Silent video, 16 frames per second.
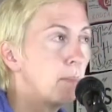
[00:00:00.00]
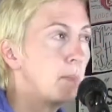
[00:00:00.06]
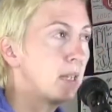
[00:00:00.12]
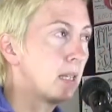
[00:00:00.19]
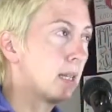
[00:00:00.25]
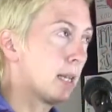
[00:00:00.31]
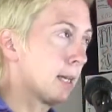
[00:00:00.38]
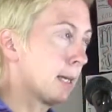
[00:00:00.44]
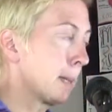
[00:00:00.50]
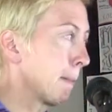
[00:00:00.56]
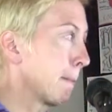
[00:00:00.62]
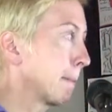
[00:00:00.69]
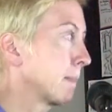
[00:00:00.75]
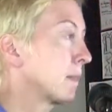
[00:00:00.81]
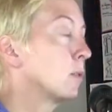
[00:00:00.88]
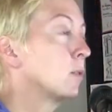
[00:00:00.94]
being
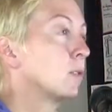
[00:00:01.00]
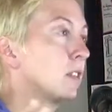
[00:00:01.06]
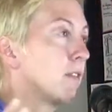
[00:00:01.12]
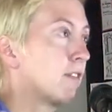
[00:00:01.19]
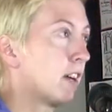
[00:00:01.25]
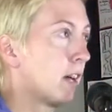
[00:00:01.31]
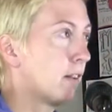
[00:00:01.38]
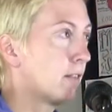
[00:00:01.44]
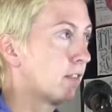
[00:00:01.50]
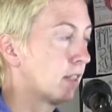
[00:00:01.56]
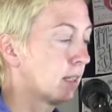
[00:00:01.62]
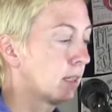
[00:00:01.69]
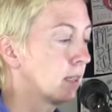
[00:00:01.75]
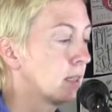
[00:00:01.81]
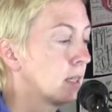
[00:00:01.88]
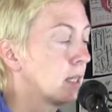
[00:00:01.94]
who's
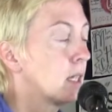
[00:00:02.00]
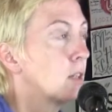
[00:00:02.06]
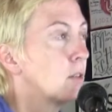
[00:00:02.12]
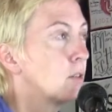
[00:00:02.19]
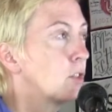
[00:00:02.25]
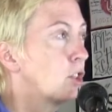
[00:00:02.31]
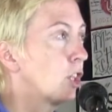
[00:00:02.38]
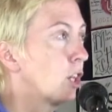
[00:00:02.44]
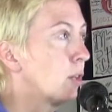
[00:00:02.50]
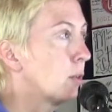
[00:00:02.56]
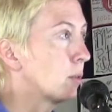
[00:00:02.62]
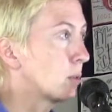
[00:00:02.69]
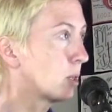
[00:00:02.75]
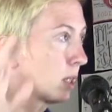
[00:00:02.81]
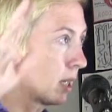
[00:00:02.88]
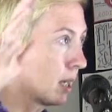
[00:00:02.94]
evolving, who
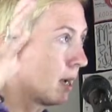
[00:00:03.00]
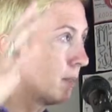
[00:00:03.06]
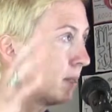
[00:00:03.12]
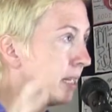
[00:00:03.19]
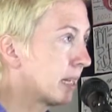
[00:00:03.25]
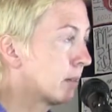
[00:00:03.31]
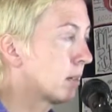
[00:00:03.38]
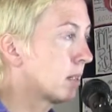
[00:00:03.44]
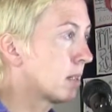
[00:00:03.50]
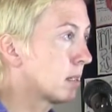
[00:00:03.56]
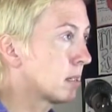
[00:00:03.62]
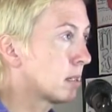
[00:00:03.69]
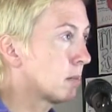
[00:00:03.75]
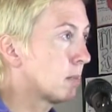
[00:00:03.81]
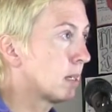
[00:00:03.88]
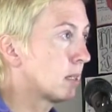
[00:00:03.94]
chose to come down in
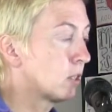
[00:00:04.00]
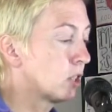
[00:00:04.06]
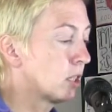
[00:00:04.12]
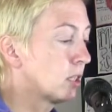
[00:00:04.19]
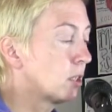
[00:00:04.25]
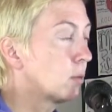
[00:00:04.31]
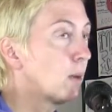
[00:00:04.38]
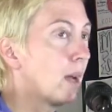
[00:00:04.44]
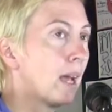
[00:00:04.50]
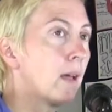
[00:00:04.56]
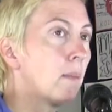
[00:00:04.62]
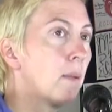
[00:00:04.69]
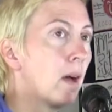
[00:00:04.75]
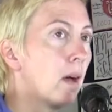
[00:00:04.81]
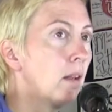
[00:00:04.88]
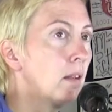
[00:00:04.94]
this dimension to
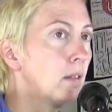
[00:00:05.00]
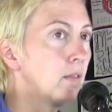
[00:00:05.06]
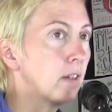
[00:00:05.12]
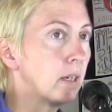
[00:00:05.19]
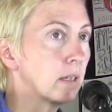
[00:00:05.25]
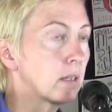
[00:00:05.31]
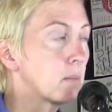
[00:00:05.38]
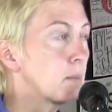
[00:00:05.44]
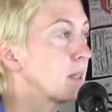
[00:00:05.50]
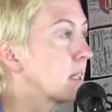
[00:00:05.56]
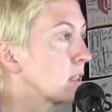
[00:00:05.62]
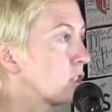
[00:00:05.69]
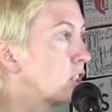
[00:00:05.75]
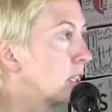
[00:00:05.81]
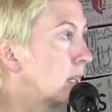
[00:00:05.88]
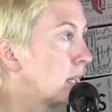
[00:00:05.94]
help all of us
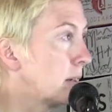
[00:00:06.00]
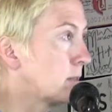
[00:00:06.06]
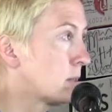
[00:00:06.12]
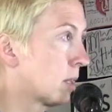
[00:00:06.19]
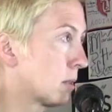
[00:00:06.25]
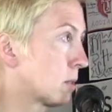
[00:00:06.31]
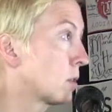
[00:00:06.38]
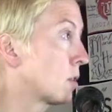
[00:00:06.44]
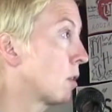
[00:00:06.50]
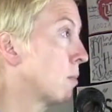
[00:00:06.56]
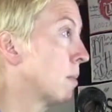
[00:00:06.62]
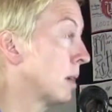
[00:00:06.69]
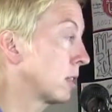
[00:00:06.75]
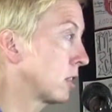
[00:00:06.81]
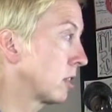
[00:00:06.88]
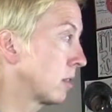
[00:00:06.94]
because she loves us so
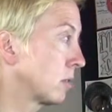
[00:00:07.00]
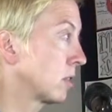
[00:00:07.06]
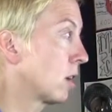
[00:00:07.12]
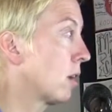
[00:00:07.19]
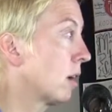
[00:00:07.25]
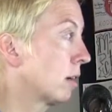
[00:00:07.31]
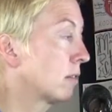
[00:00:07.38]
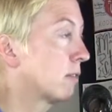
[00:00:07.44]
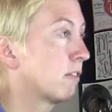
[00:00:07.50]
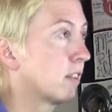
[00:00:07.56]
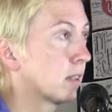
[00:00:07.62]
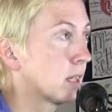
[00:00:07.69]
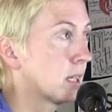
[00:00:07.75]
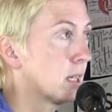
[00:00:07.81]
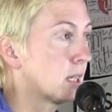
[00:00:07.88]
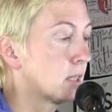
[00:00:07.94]
much. There's a
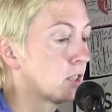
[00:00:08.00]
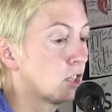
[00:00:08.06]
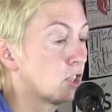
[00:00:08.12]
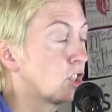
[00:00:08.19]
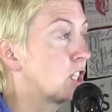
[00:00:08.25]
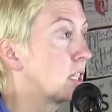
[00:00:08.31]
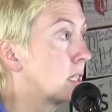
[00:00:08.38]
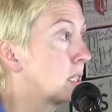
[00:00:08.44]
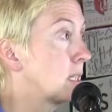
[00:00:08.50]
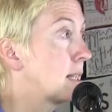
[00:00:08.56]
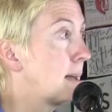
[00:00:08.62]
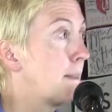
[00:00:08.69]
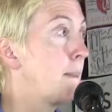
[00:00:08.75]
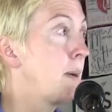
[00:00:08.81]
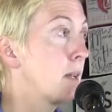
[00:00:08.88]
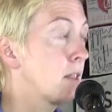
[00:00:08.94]
heartfelt connection. She's
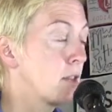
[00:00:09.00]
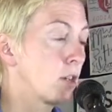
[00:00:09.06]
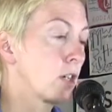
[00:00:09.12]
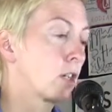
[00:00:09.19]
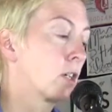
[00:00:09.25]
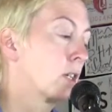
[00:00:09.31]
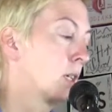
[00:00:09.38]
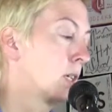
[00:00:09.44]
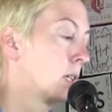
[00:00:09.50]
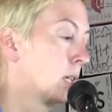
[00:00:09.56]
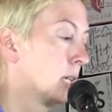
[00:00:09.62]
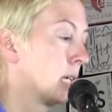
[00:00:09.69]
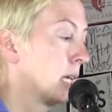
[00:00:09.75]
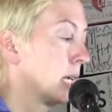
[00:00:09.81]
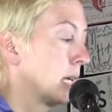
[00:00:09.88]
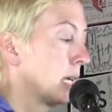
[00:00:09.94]
the mother.
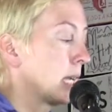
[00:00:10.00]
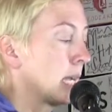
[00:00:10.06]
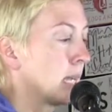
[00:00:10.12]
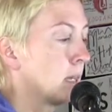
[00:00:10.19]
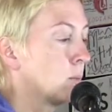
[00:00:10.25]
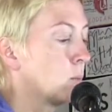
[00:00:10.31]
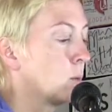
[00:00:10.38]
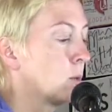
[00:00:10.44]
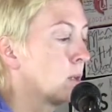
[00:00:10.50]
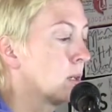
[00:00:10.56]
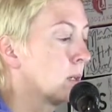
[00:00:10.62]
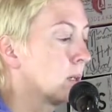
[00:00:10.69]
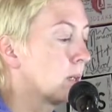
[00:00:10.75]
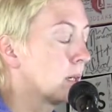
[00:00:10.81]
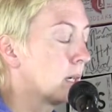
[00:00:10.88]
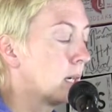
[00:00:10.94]
And
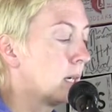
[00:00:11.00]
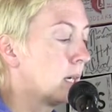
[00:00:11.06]
we're